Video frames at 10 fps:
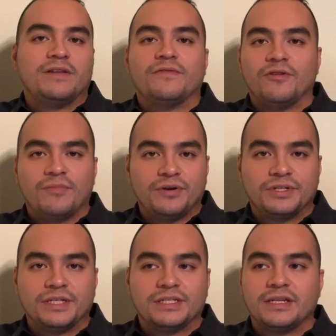different
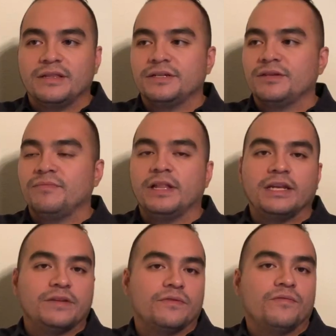emotions, and there's a million
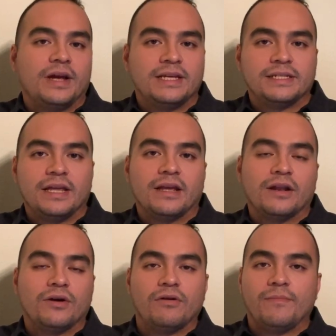different ways that you can
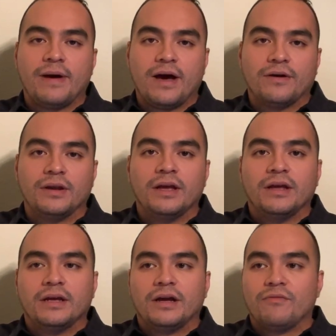go about
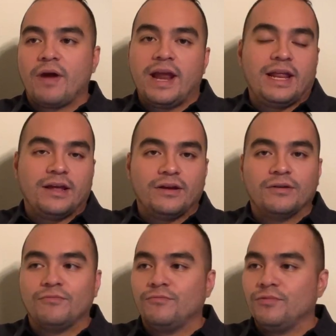writing
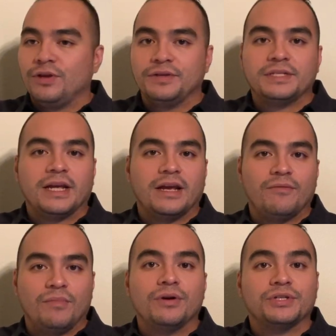using
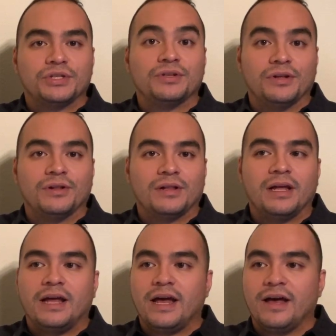emotional
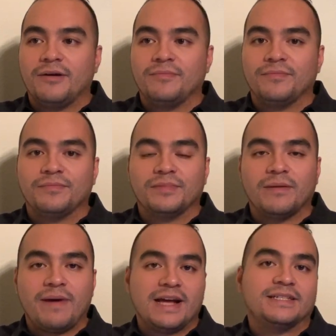
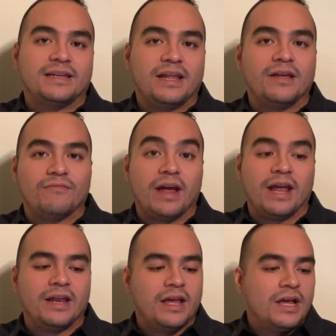capacity, right?